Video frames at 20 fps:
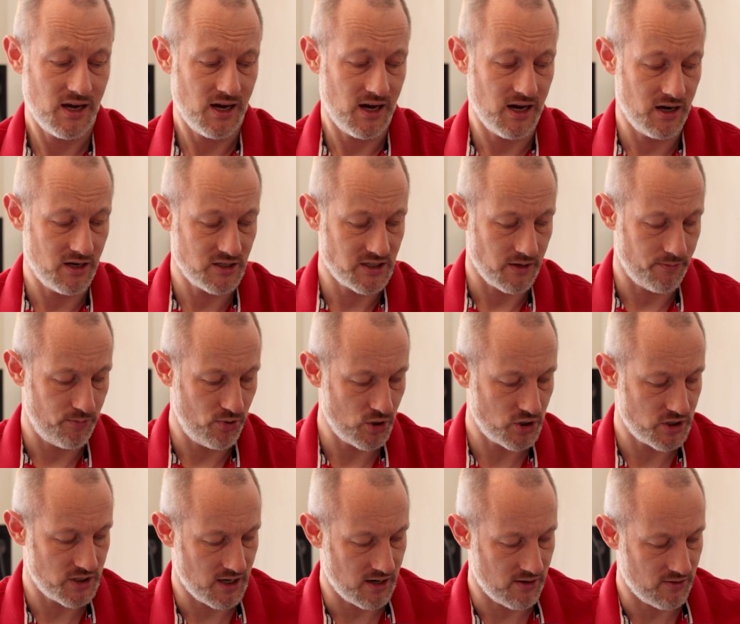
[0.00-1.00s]
and as I push
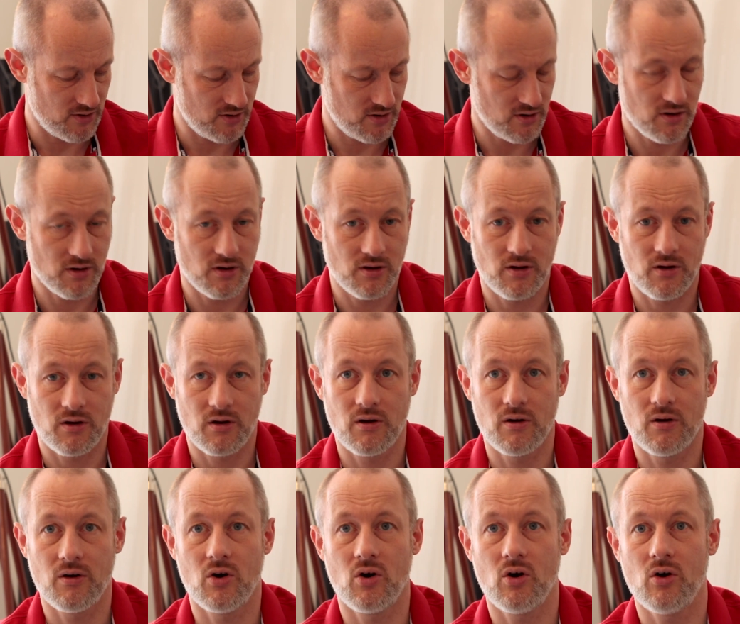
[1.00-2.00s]
down
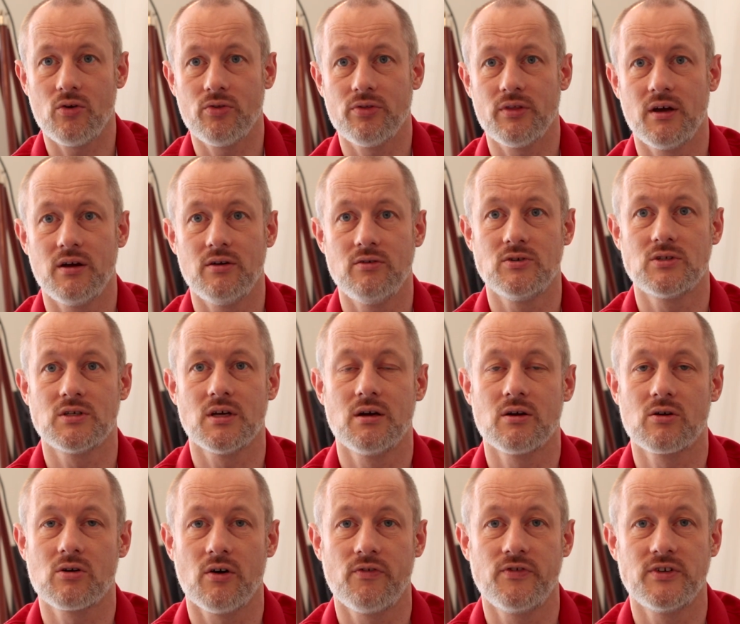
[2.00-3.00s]
on those
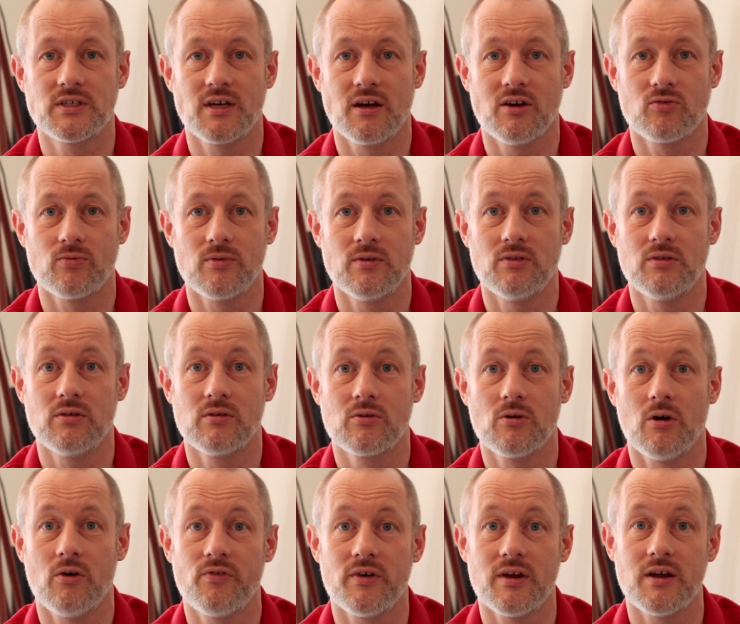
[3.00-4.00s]
coffee scales with
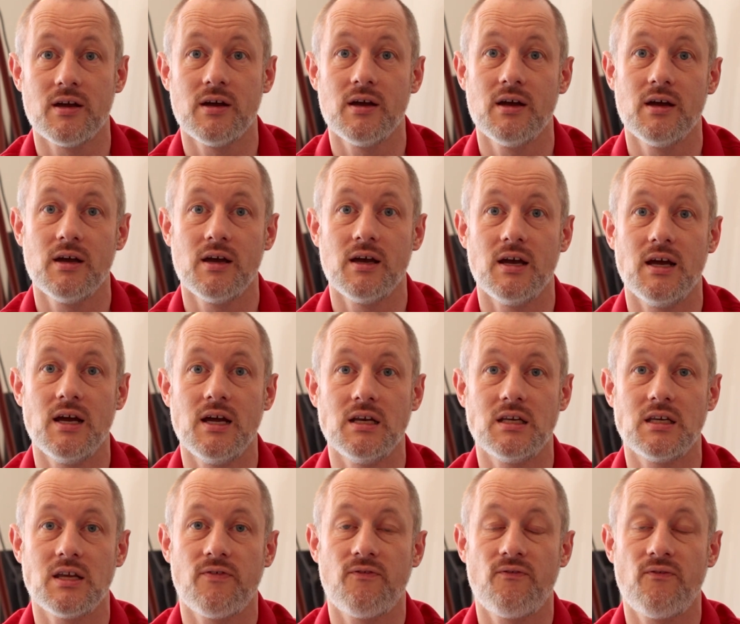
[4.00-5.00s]
coffee, it
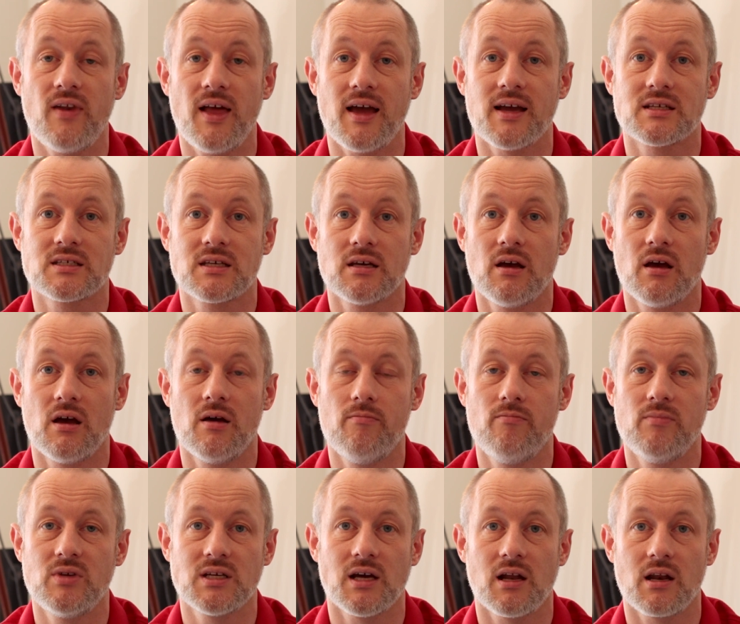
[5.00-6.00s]
deflects a
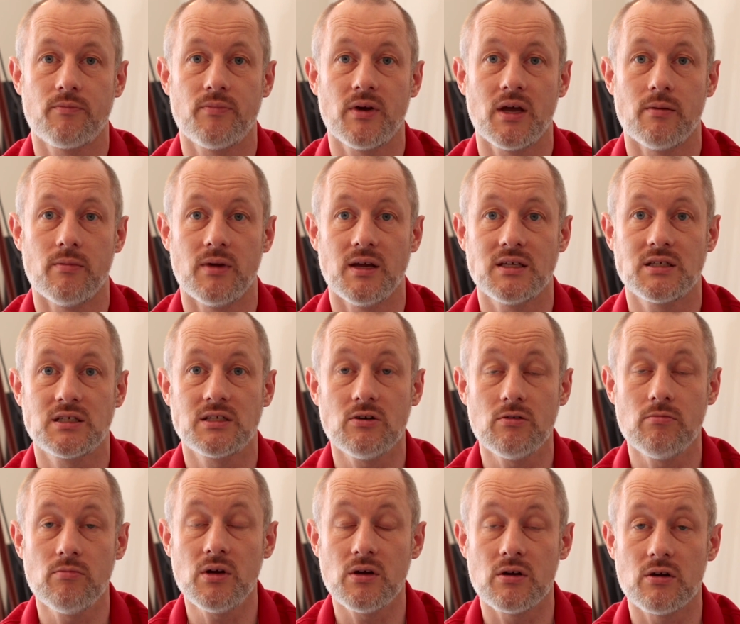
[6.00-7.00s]
metallic beam. It still
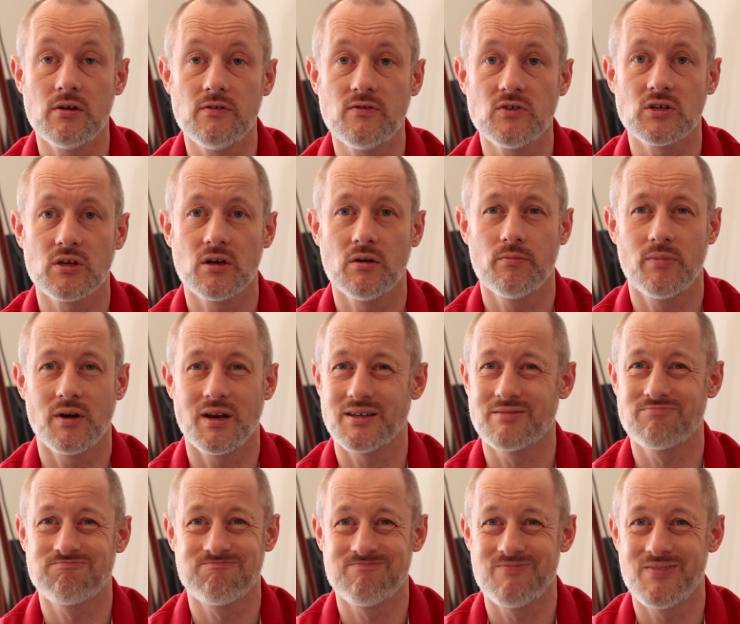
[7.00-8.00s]
moves, but it
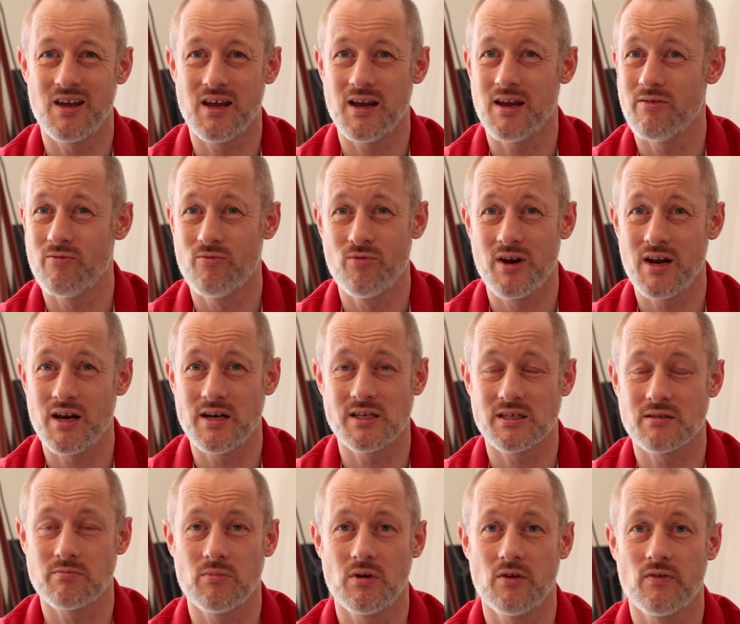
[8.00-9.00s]
really
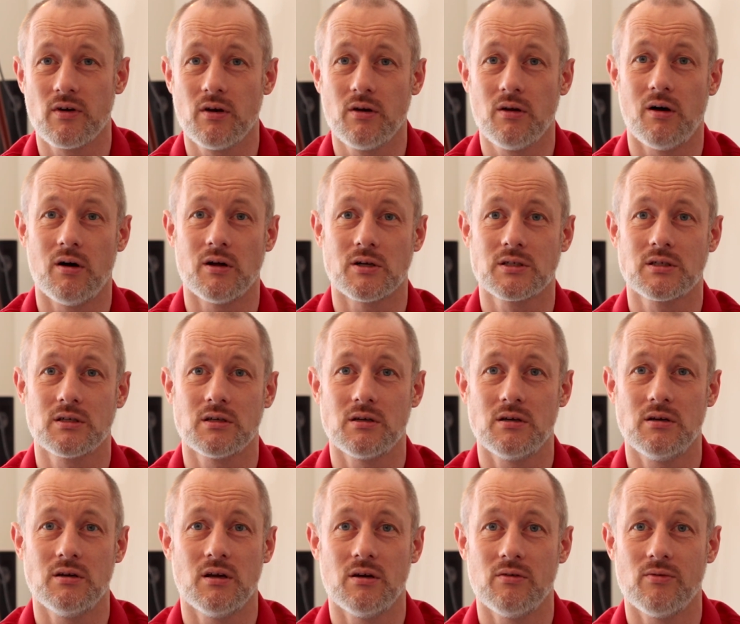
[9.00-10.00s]
doesn't move a lot.
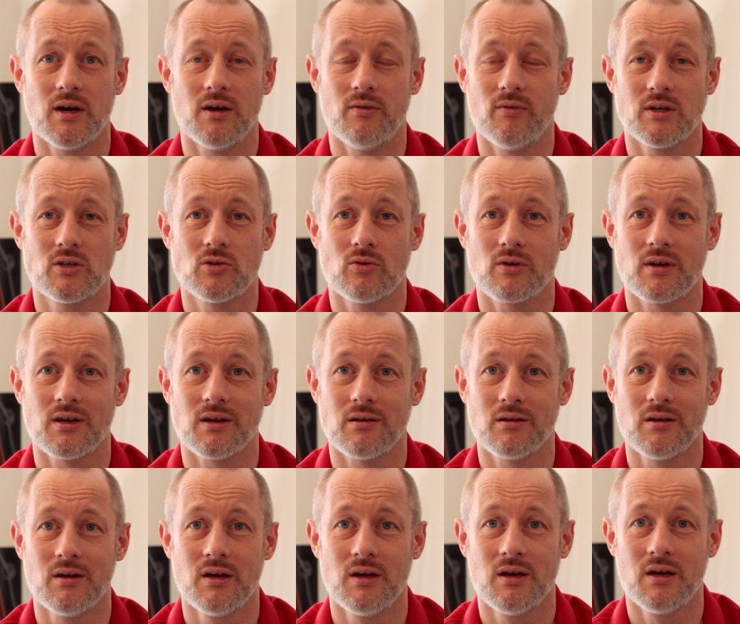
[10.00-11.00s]
You know, we're talking
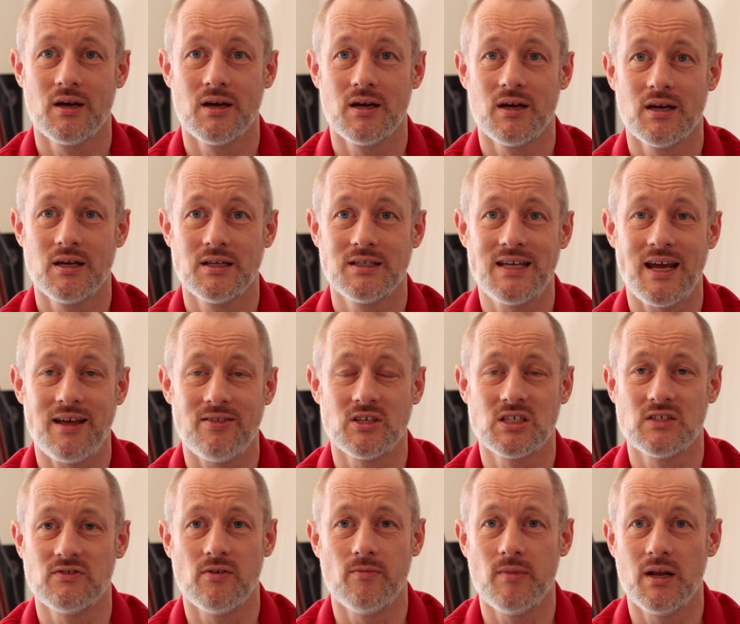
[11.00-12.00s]

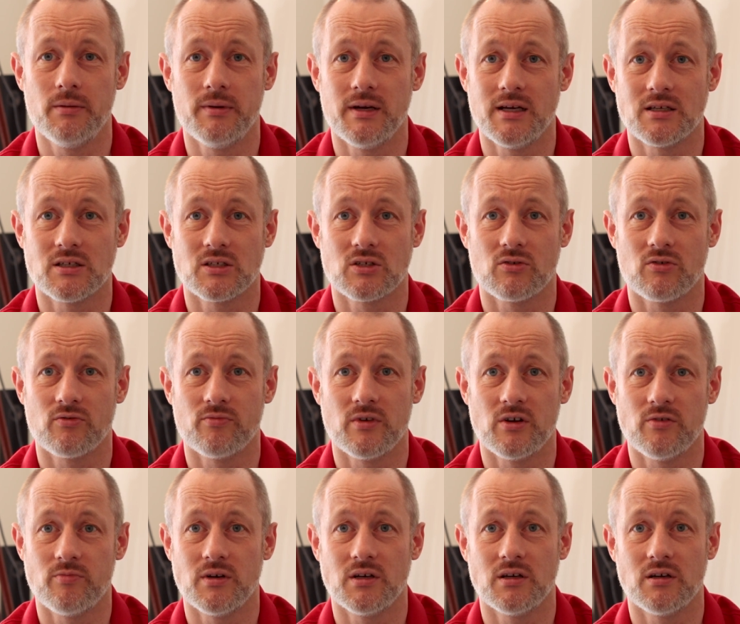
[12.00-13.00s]
tenths of a millimetre sort of
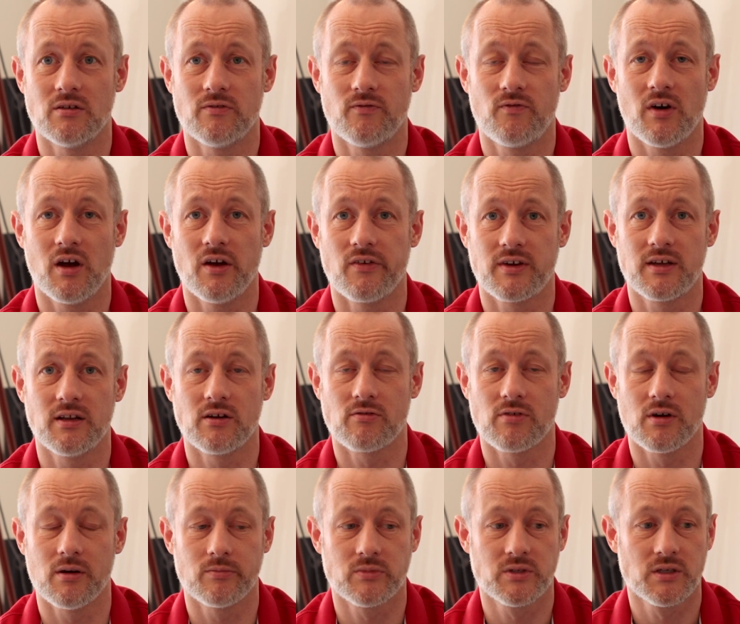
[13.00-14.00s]
movement at 5
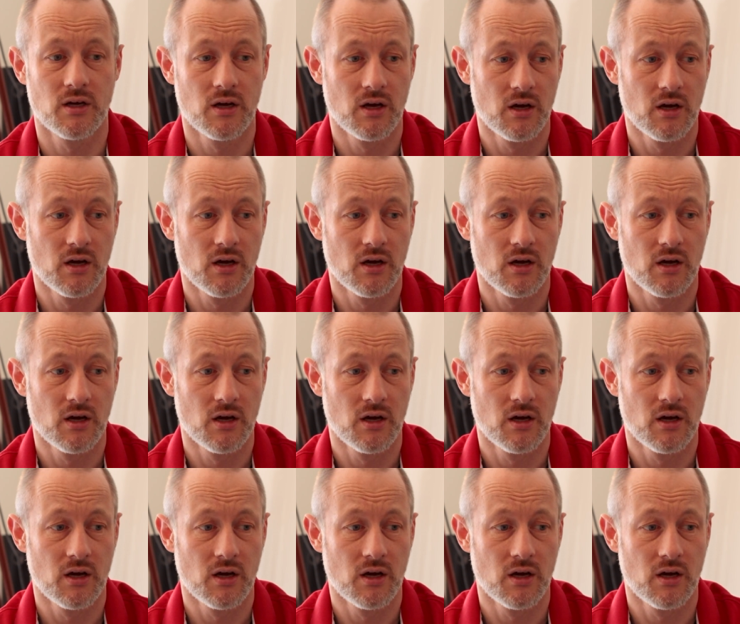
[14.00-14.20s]
kilograms.